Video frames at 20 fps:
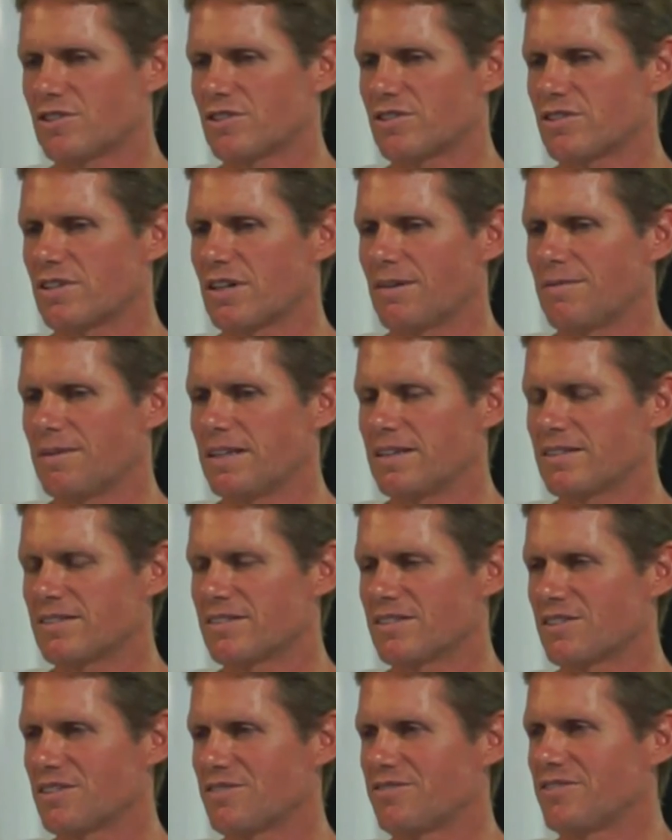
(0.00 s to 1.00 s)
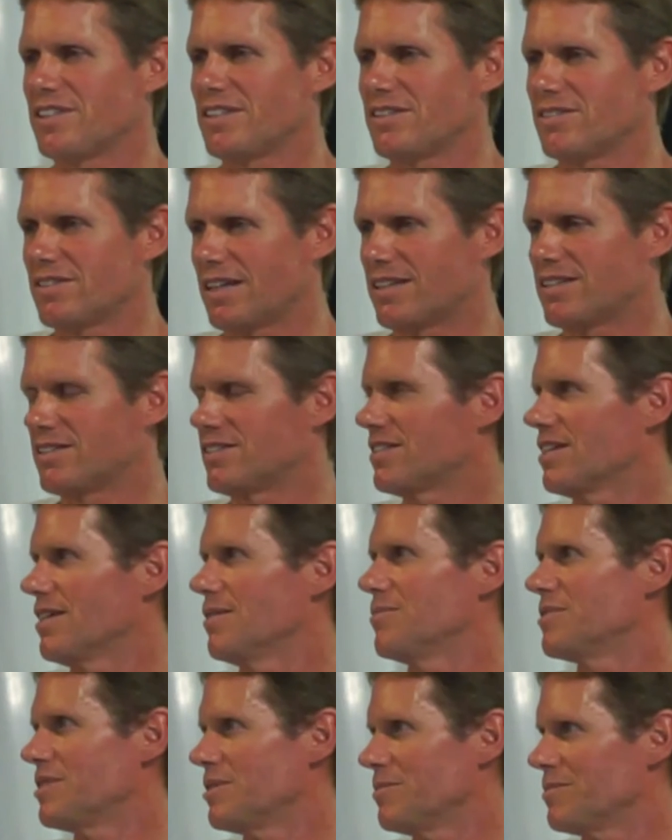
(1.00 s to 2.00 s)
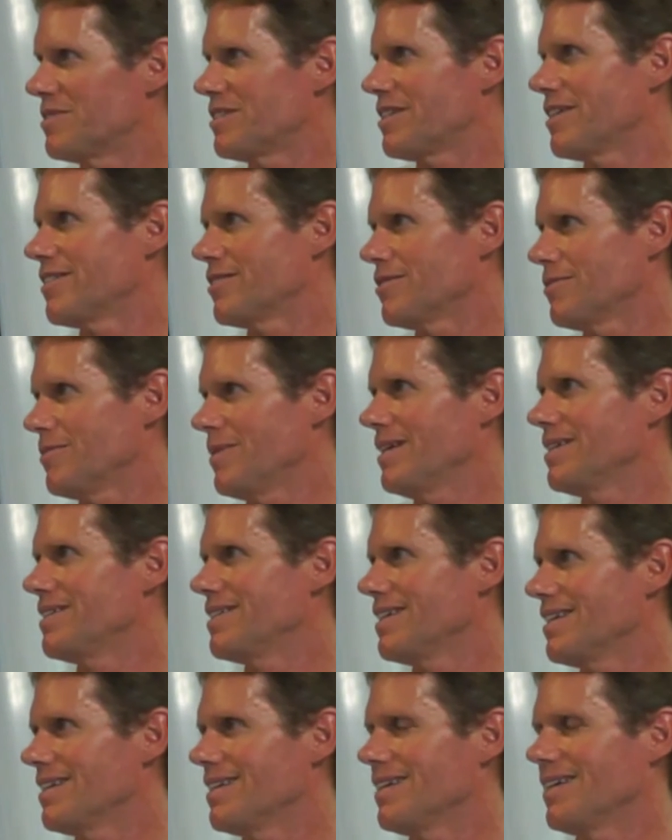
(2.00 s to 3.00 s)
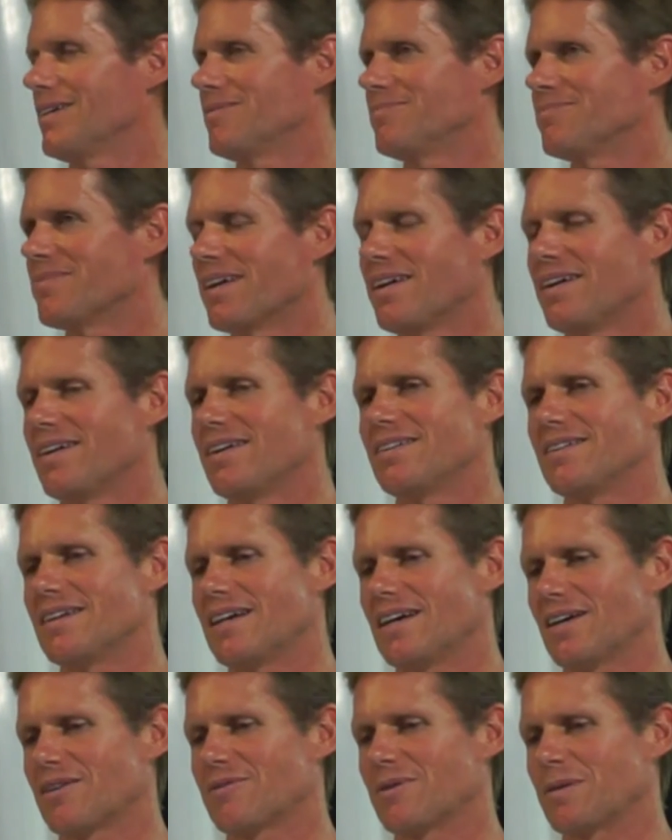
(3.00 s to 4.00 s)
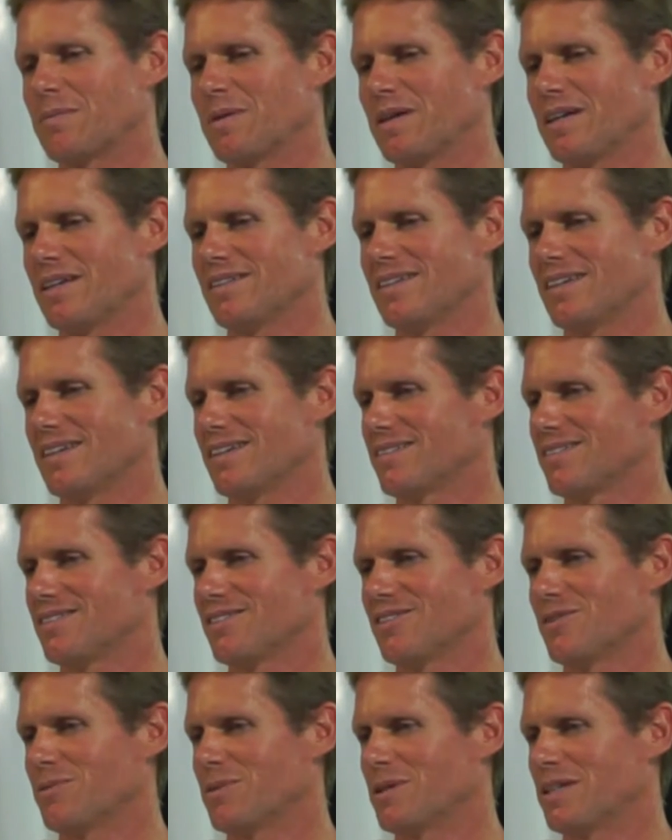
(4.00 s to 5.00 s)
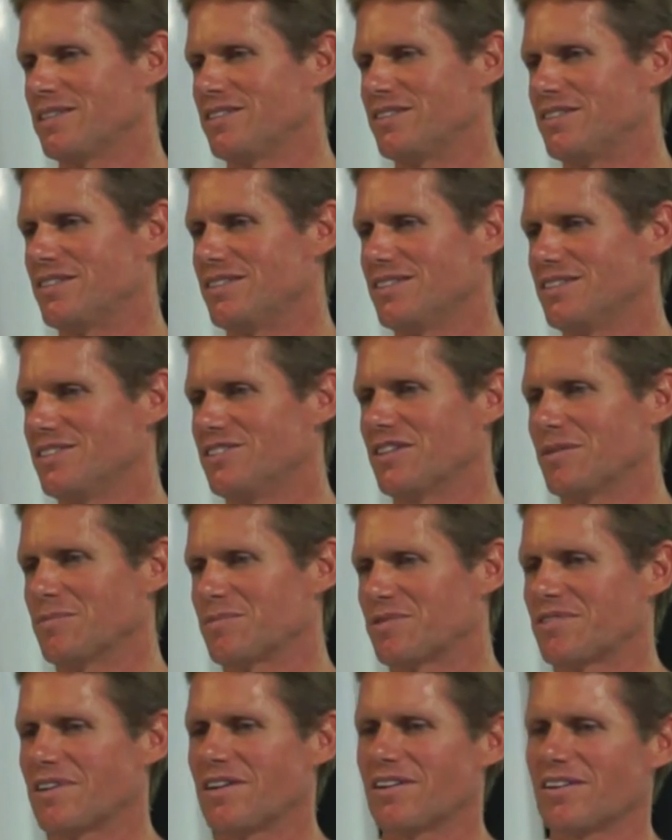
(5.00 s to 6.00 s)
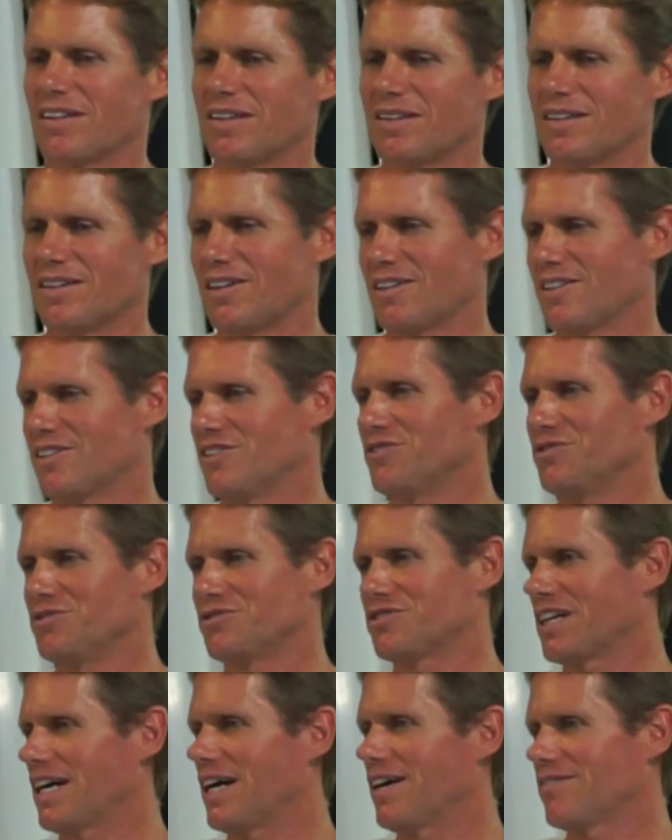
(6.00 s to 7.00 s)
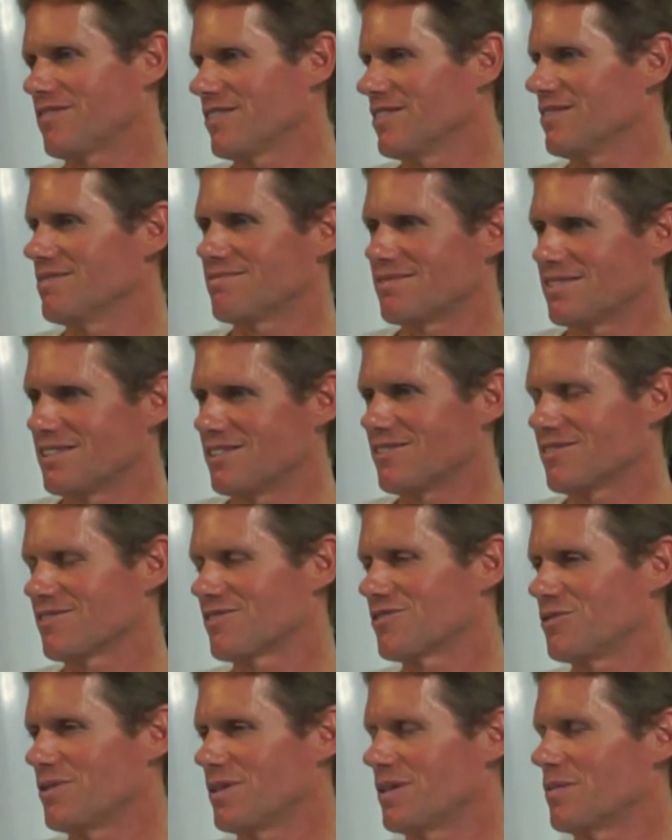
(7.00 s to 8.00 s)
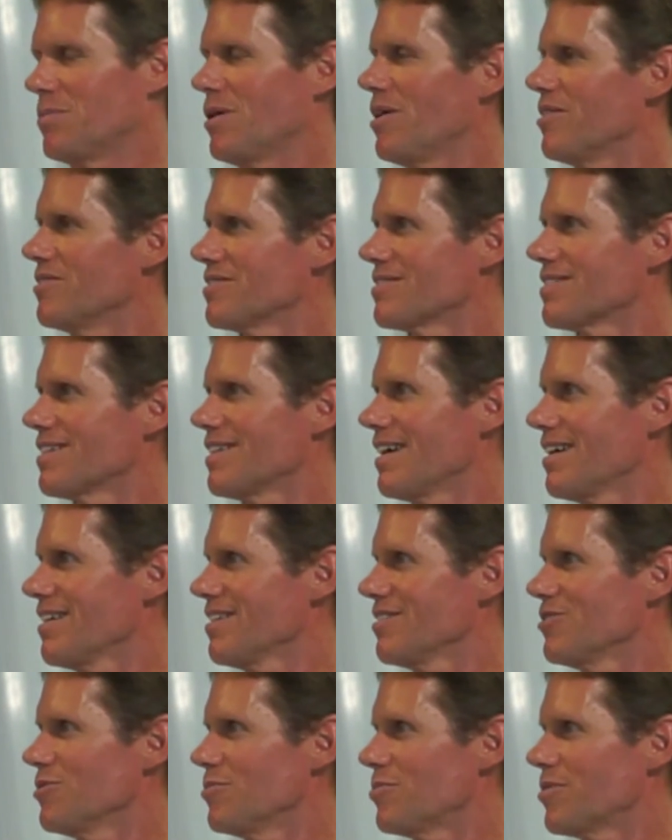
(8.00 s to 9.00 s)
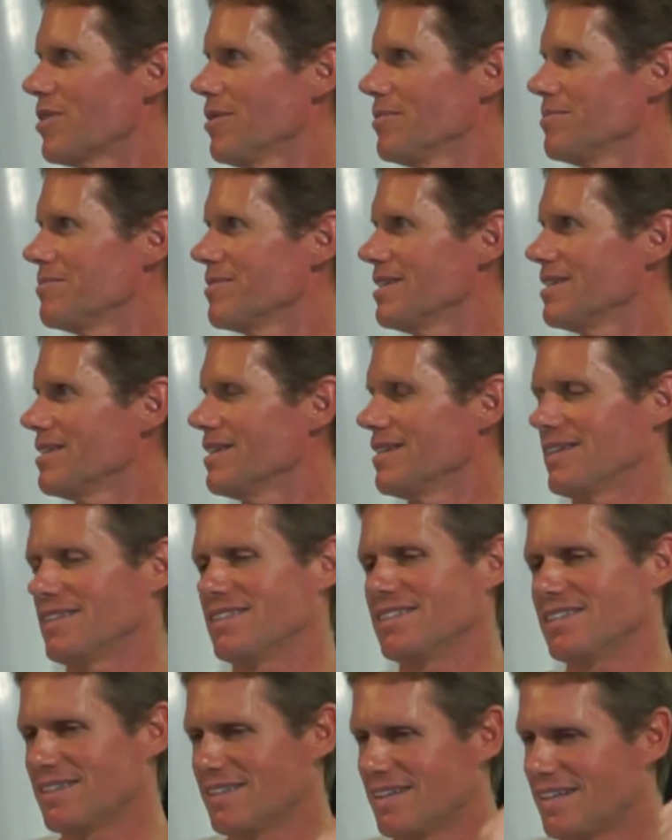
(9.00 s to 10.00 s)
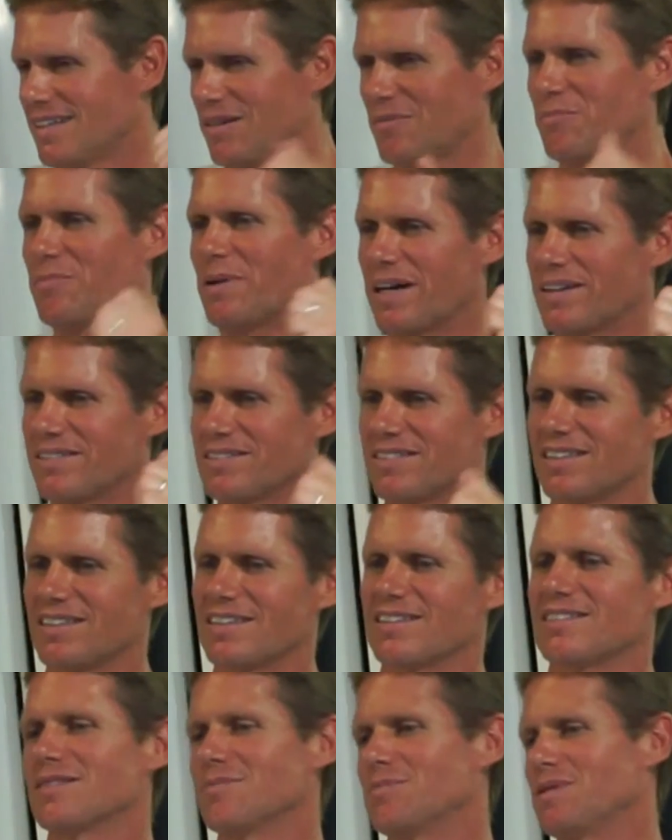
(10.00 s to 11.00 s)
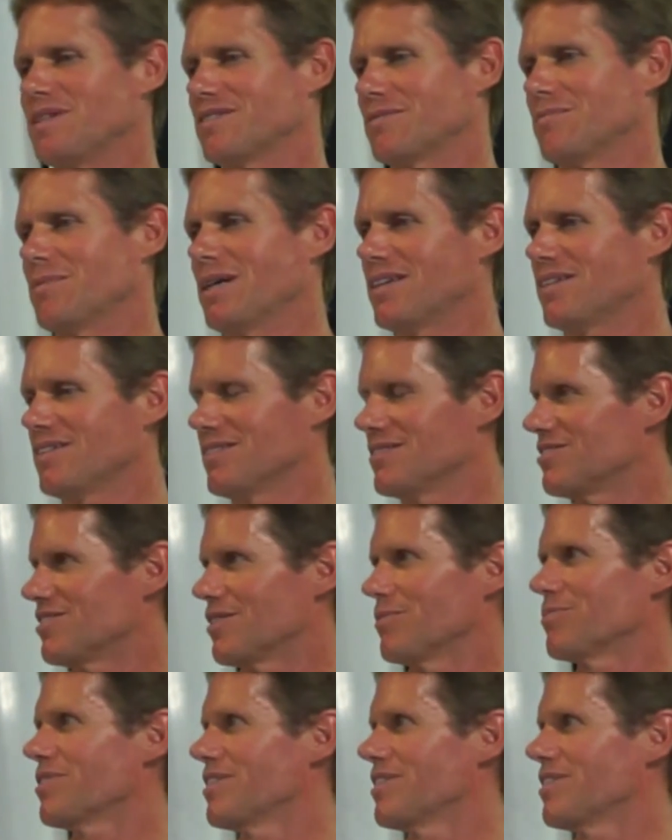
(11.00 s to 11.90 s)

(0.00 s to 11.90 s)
sure. I mean, there's a good video that Jim Terrell made, yeah, Quick Blade, like, you know, where he jumps around on a new shaft, and, you know, 200 pounds can handle no problem, right? And then he bangs it against a piece of metal and jumps